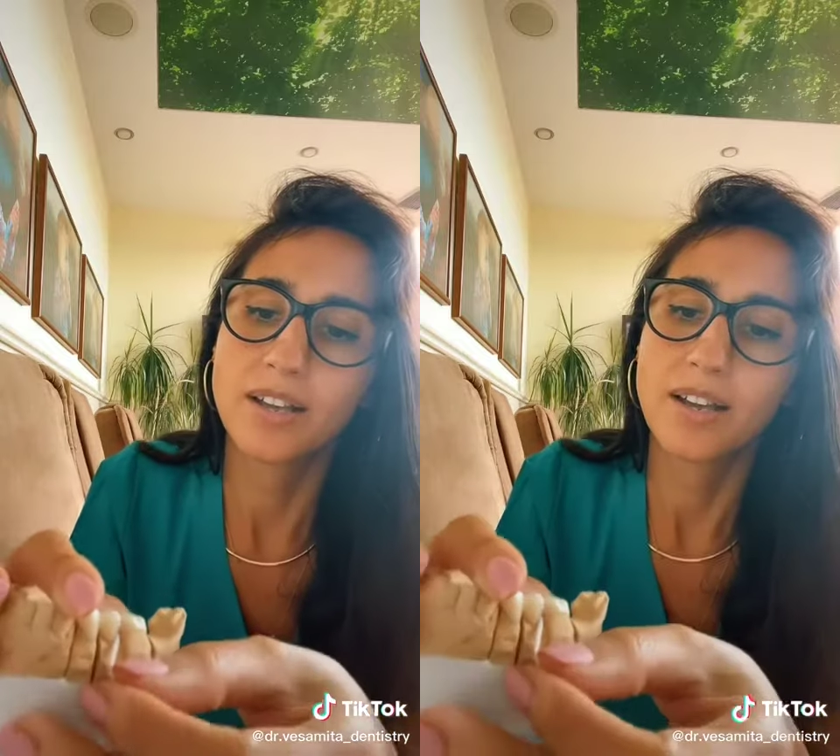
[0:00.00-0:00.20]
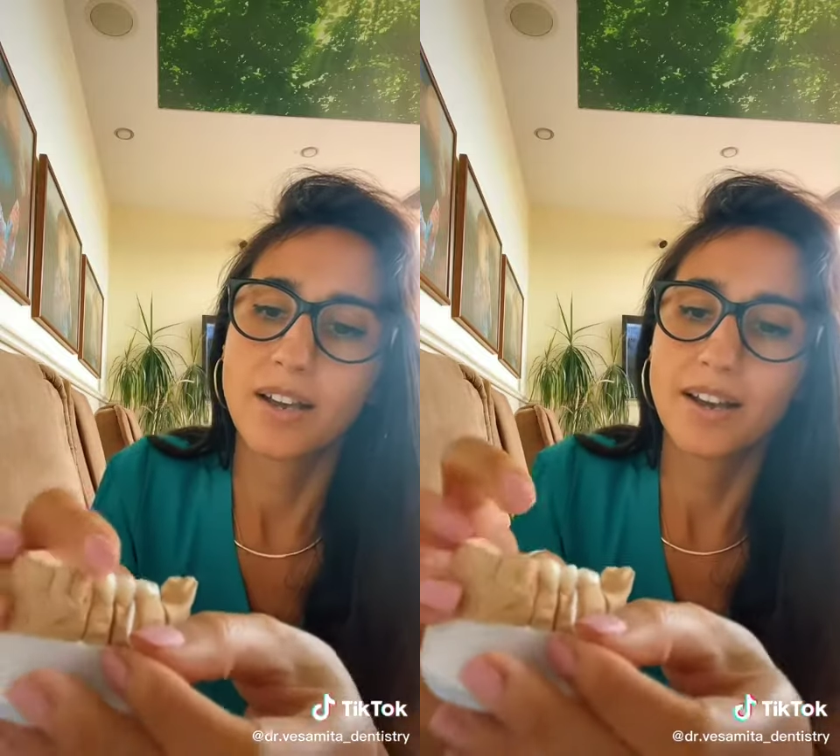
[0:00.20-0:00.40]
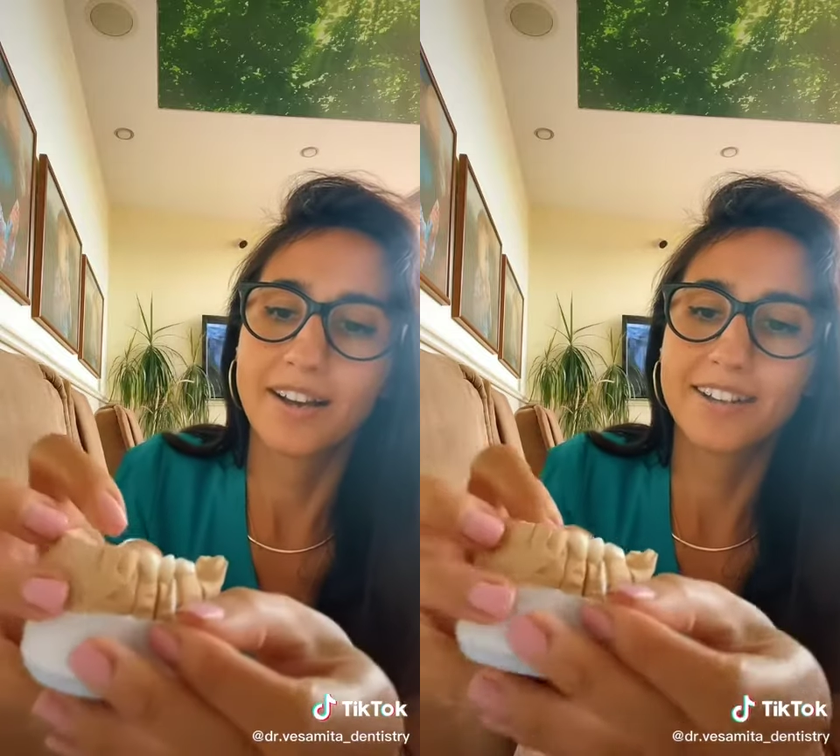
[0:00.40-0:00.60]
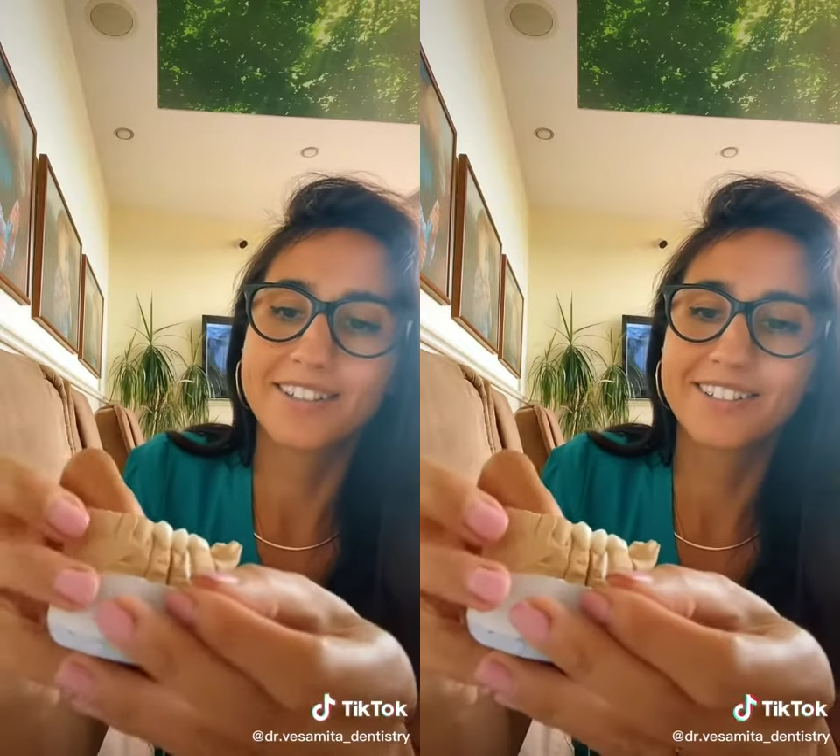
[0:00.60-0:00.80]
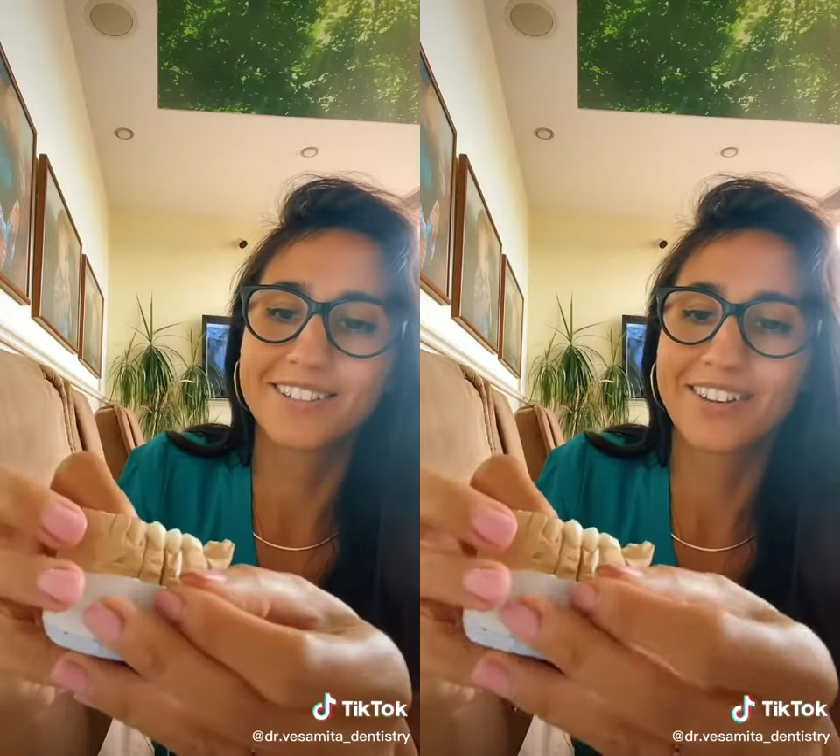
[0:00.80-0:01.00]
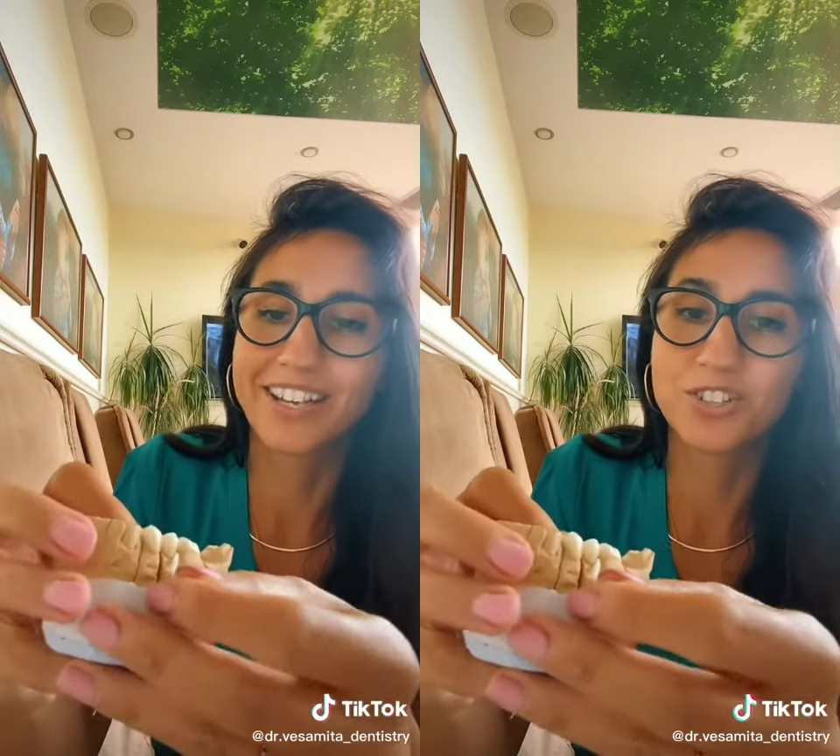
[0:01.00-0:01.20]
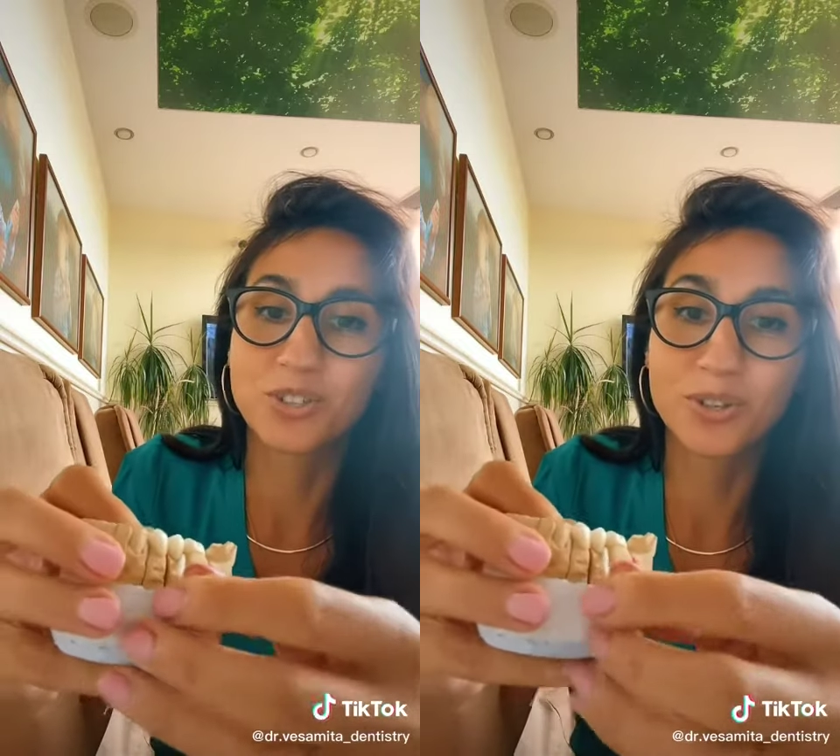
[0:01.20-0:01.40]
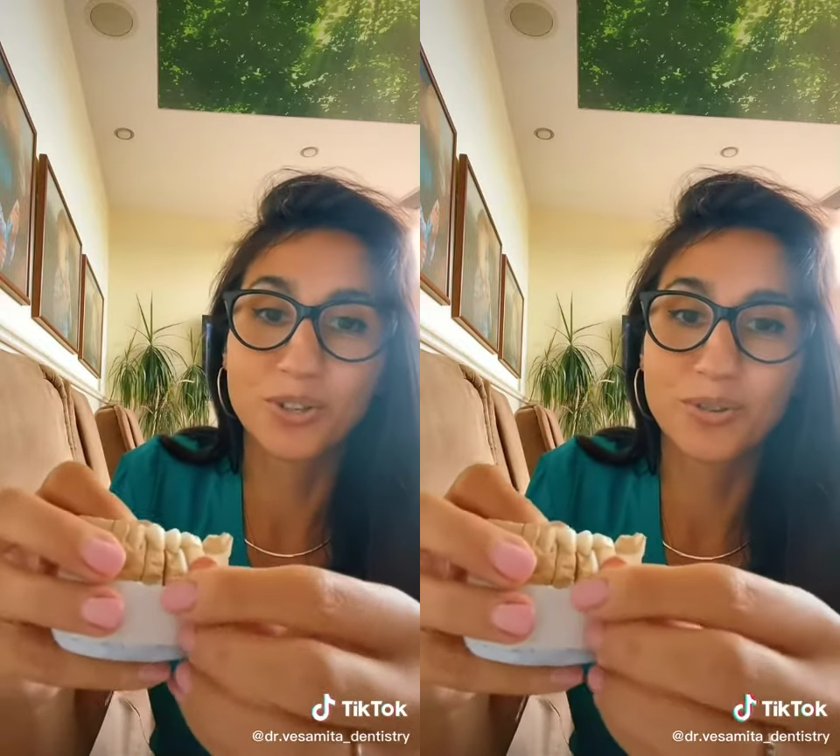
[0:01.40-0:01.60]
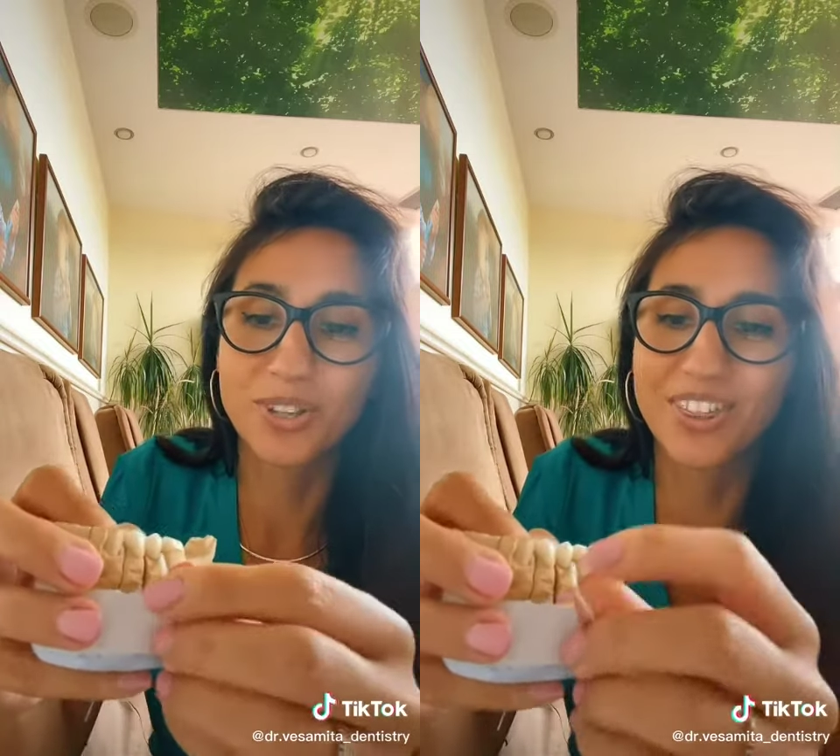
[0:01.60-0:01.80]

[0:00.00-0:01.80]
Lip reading: under, if I can show you with